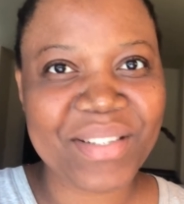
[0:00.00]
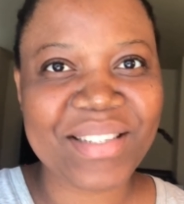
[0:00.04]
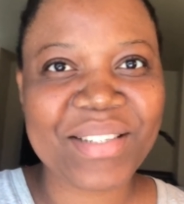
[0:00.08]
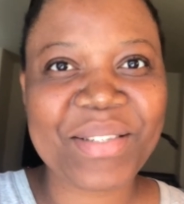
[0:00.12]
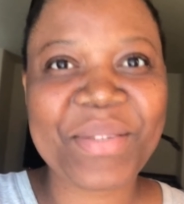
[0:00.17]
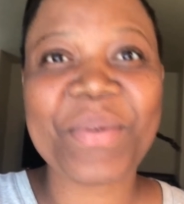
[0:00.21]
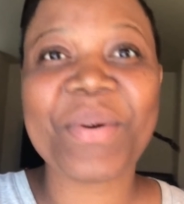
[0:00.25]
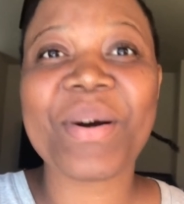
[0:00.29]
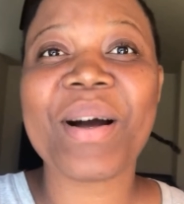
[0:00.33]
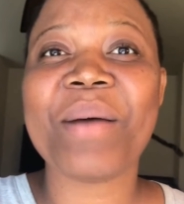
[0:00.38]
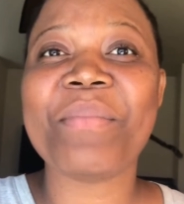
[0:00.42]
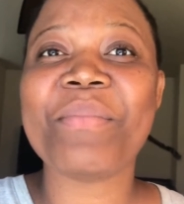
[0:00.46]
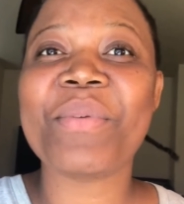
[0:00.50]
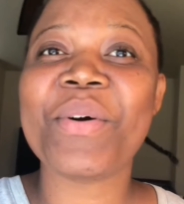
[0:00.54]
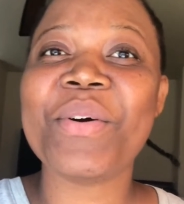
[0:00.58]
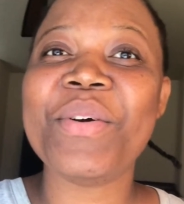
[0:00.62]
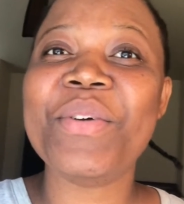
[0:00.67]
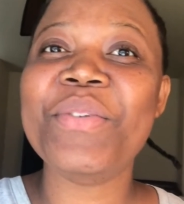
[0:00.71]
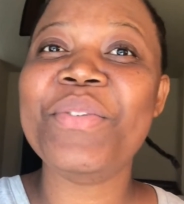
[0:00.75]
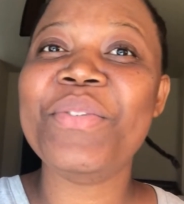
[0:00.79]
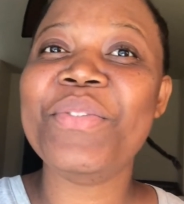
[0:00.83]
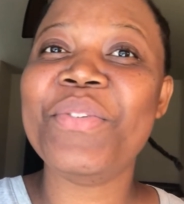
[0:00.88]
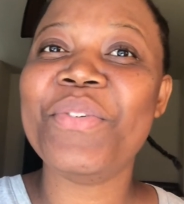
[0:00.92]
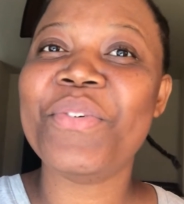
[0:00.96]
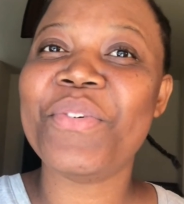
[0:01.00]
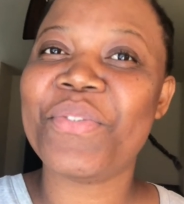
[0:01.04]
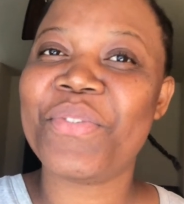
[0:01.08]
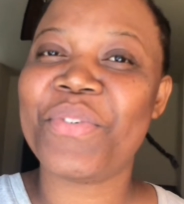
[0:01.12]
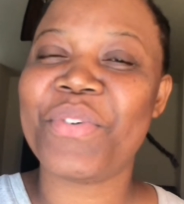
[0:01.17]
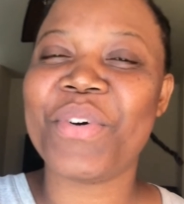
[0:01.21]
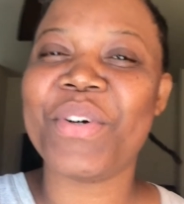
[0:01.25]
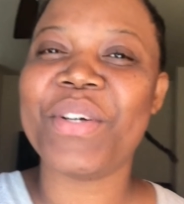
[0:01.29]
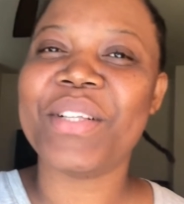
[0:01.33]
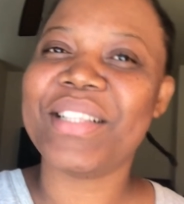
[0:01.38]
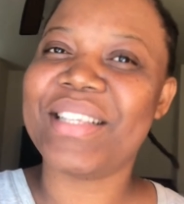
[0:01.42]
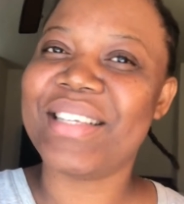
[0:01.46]
So I'm going
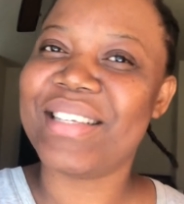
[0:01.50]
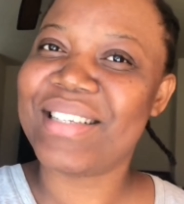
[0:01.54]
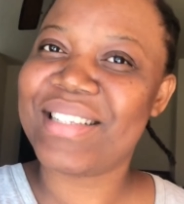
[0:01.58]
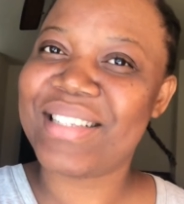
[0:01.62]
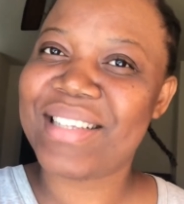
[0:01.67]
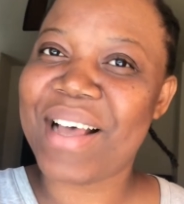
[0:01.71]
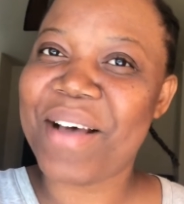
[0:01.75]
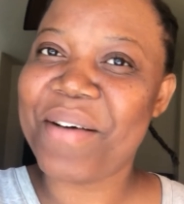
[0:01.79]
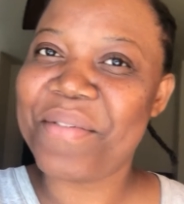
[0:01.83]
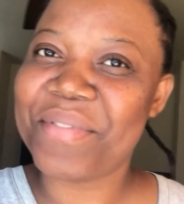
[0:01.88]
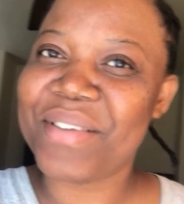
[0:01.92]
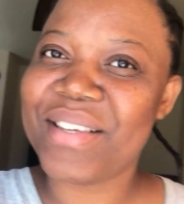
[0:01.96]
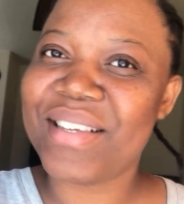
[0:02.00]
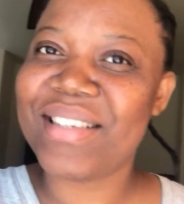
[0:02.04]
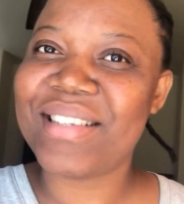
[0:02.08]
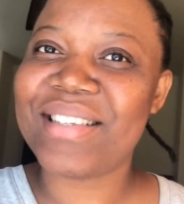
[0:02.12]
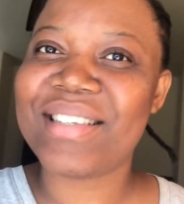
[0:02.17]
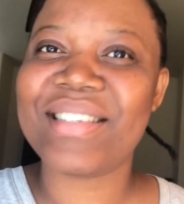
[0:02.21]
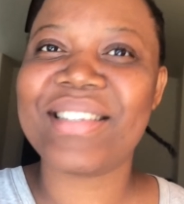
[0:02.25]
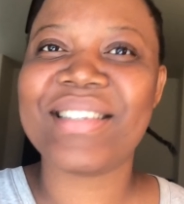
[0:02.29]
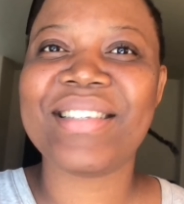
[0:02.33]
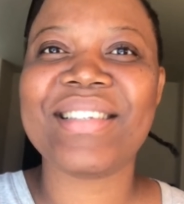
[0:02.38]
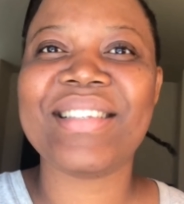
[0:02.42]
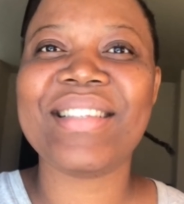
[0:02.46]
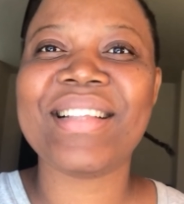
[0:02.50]
for the service.